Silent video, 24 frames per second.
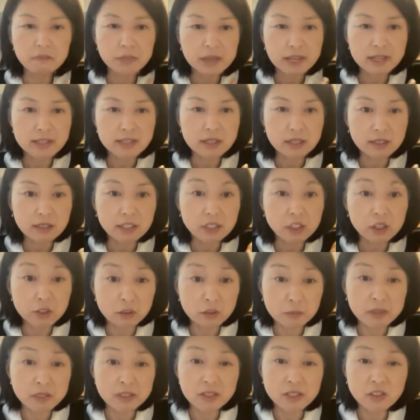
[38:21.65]
based on the
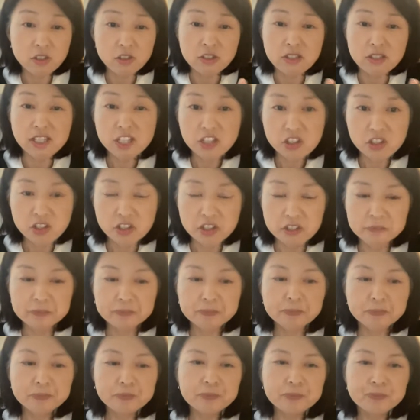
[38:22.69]
european tradition